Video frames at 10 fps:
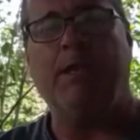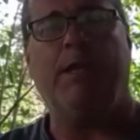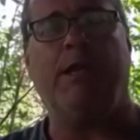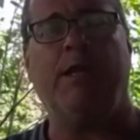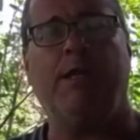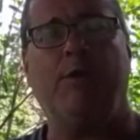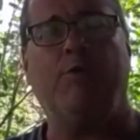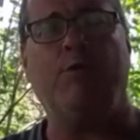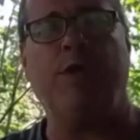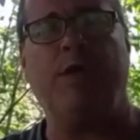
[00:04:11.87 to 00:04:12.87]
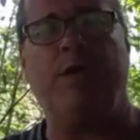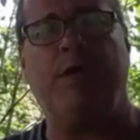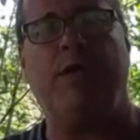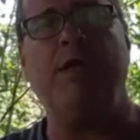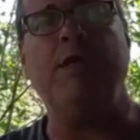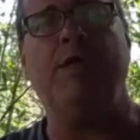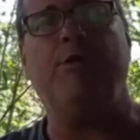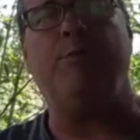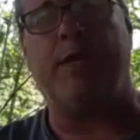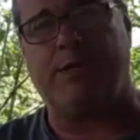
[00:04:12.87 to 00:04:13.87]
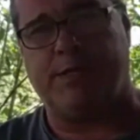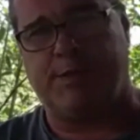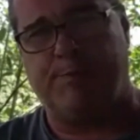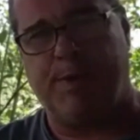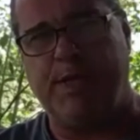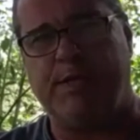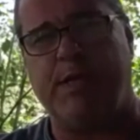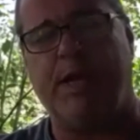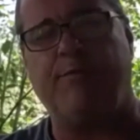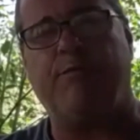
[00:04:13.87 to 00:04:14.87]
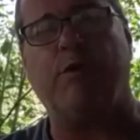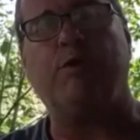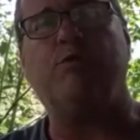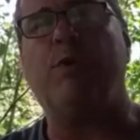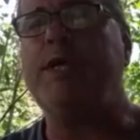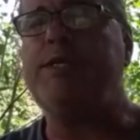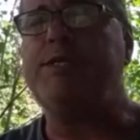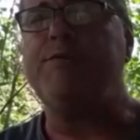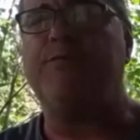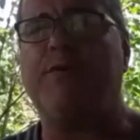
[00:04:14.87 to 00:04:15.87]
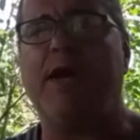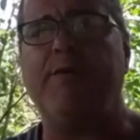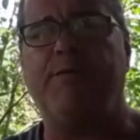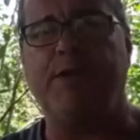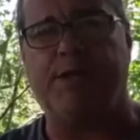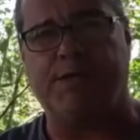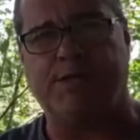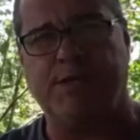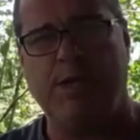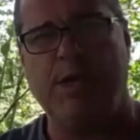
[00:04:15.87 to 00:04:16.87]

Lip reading: and we incubated paint knife for 25 years.